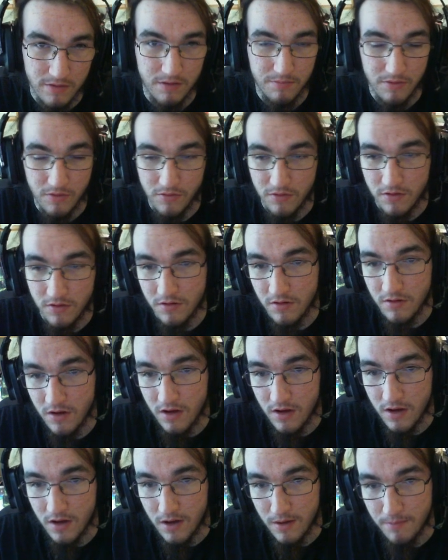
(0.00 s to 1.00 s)
opponent
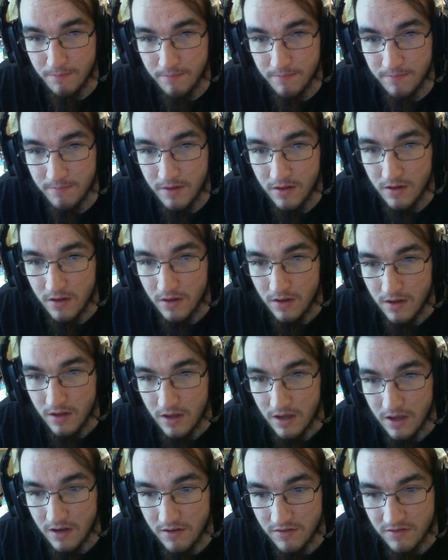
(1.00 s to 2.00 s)

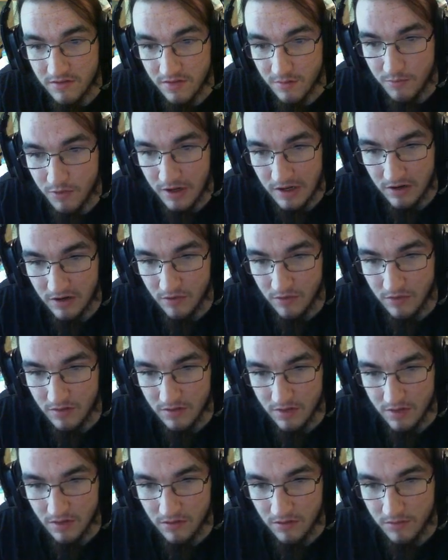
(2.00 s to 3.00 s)
in some way or
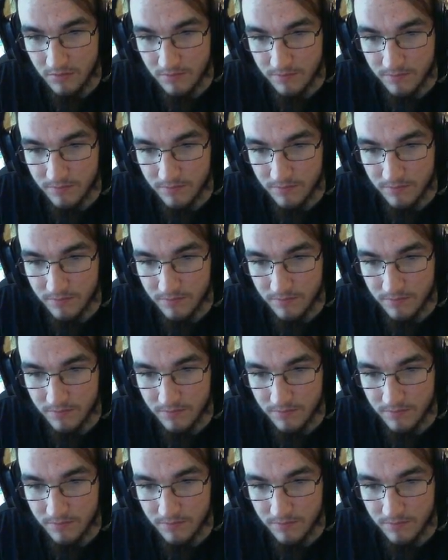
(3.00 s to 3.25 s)
another.